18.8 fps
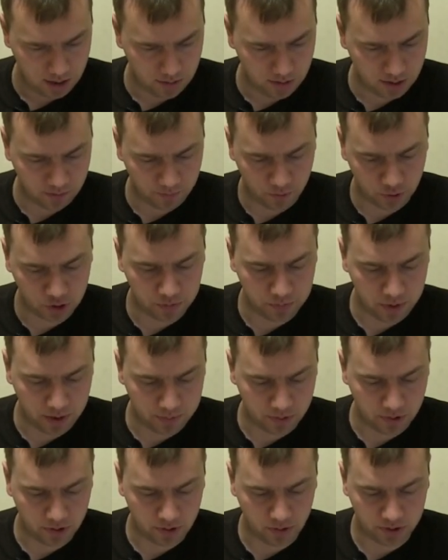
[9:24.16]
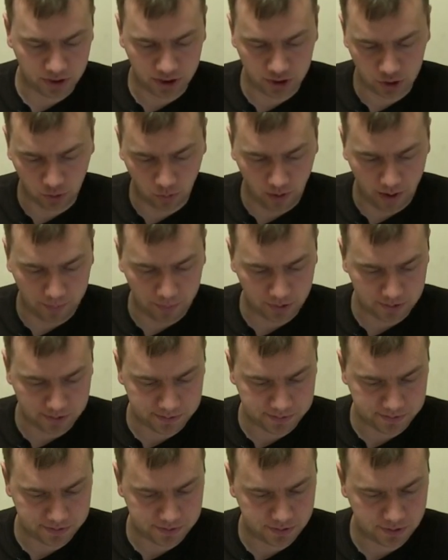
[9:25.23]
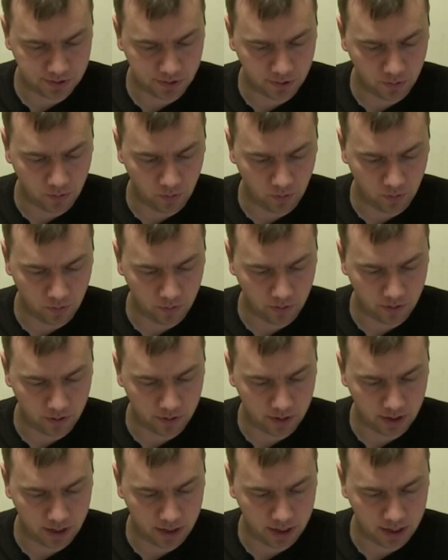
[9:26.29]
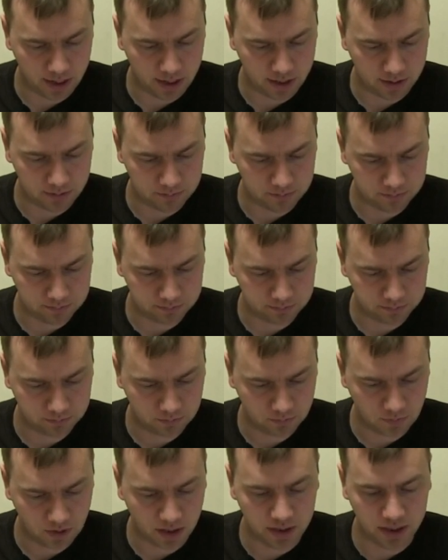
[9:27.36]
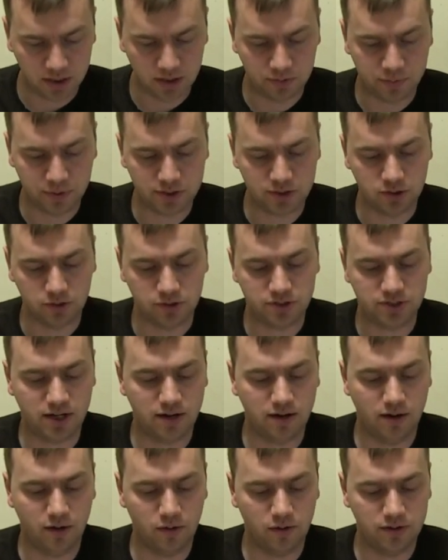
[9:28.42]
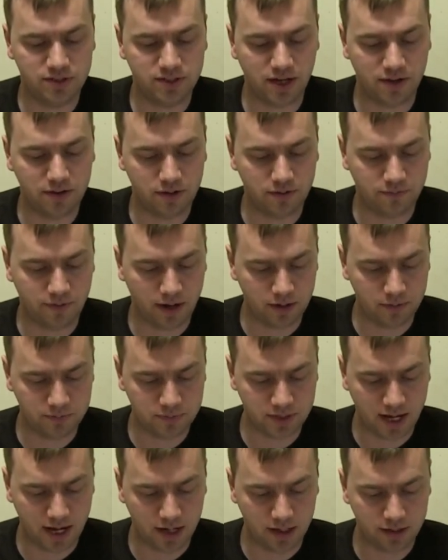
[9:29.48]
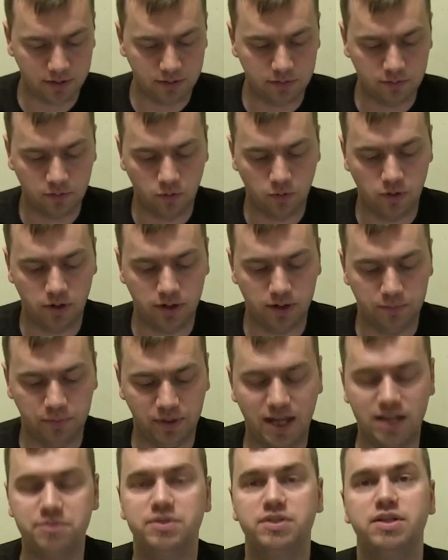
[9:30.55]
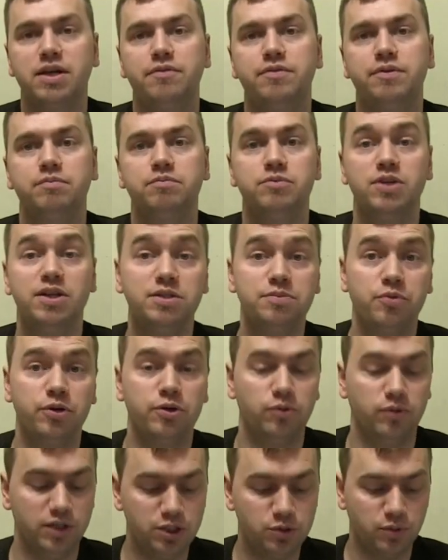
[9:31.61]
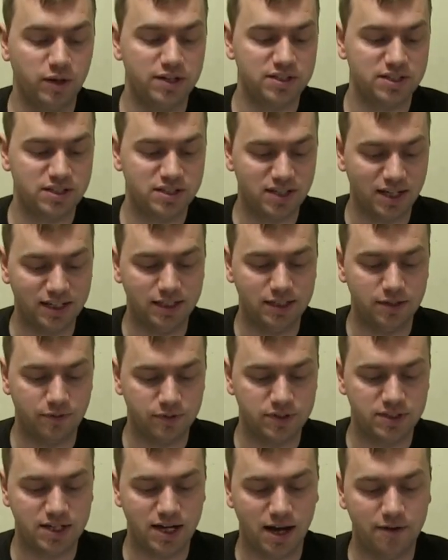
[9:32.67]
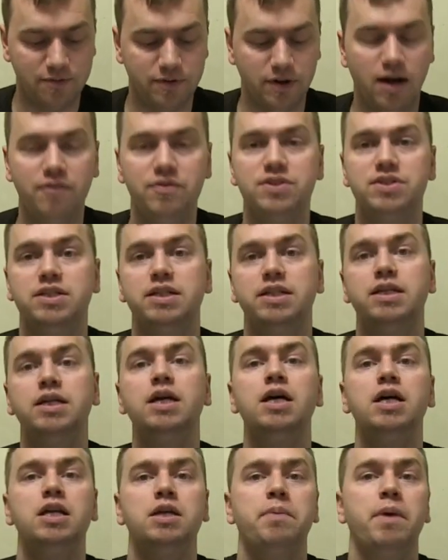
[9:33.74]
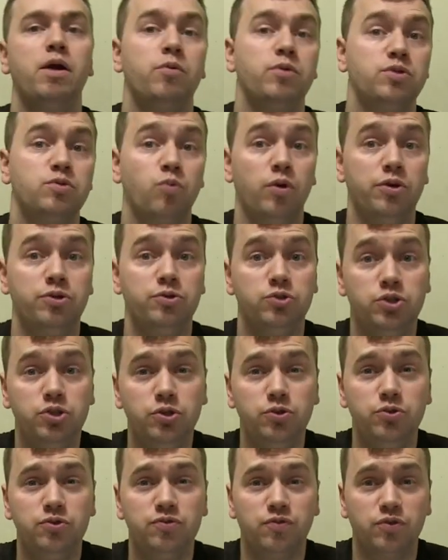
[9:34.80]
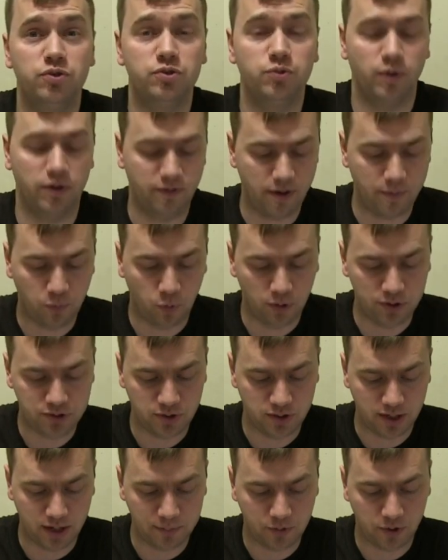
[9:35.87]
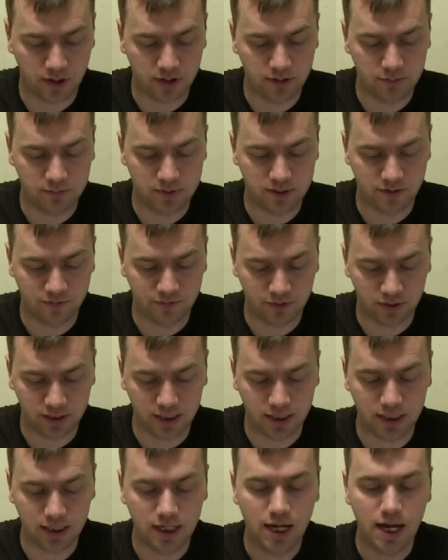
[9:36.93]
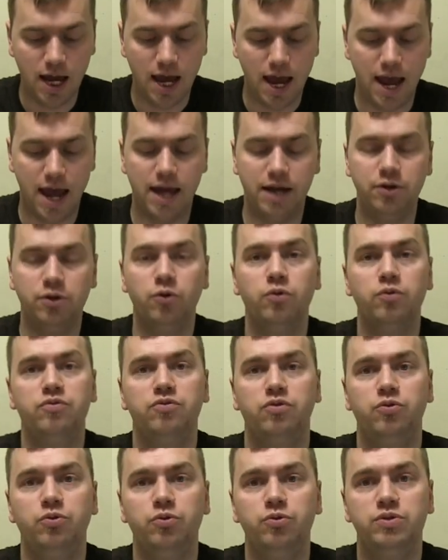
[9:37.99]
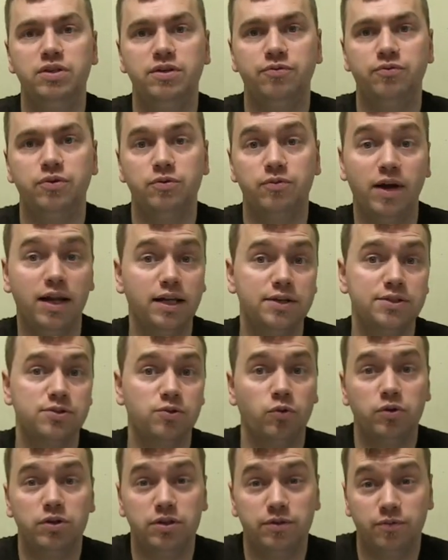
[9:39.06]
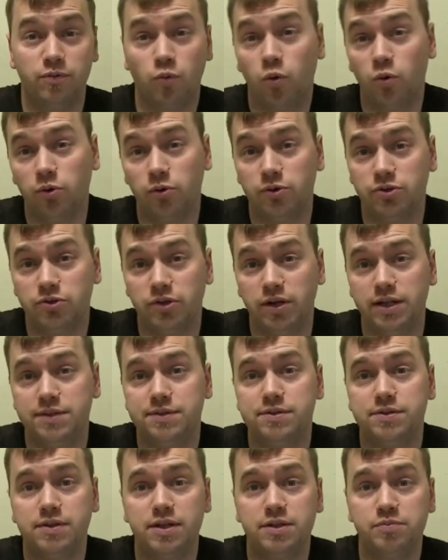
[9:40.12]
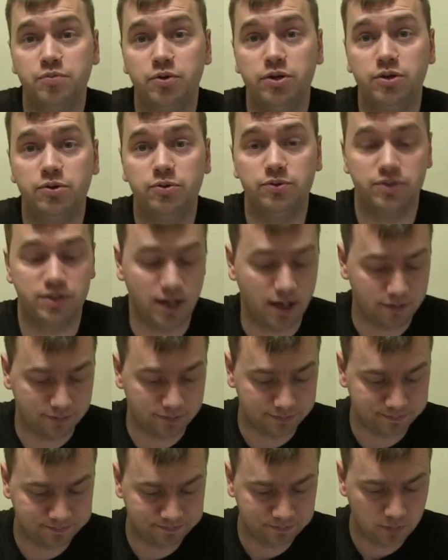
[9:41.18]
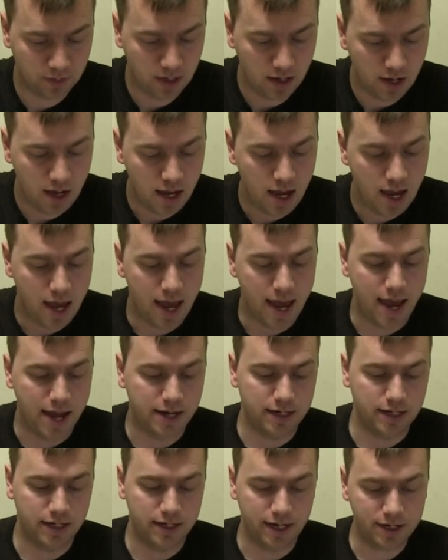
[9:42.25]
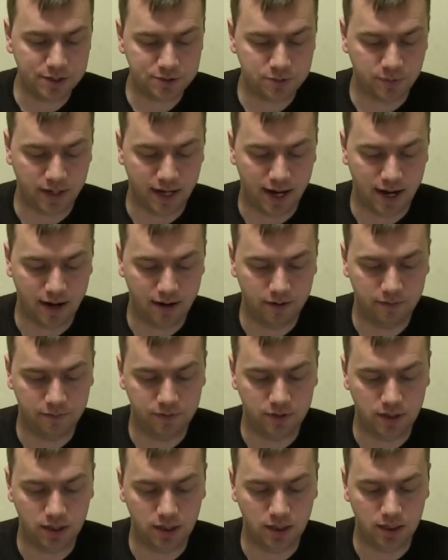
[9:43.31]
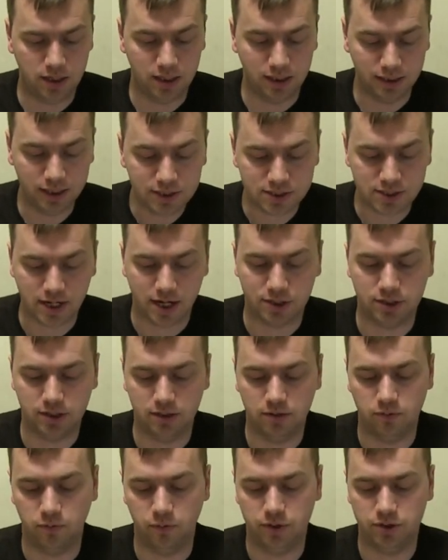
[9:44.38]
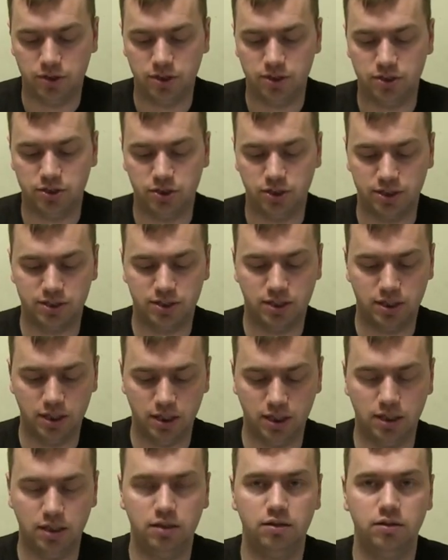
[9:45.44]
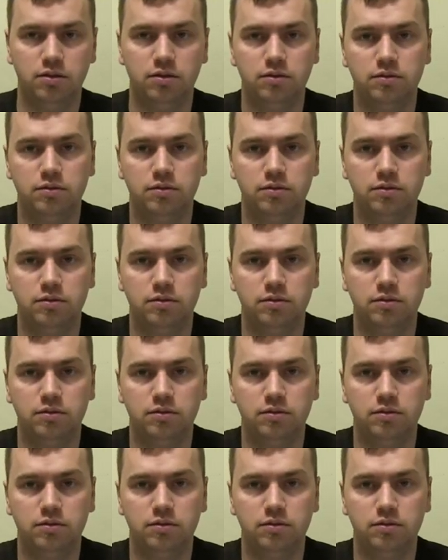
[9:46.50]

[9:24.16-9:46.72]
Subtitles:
the Conversion Beamer or digital weapons, or a Needle Pistol or Scythian Venom Talon, or a Plasma Siphon. So that's pretty cool. Each one has slightly different stuff, and obviously, depending on which one you choose for 25 points, you can upgrade them differently and go through different relics or different Warlord traits, and that's pretty cool stuff. And next we have the Elite section, which is just the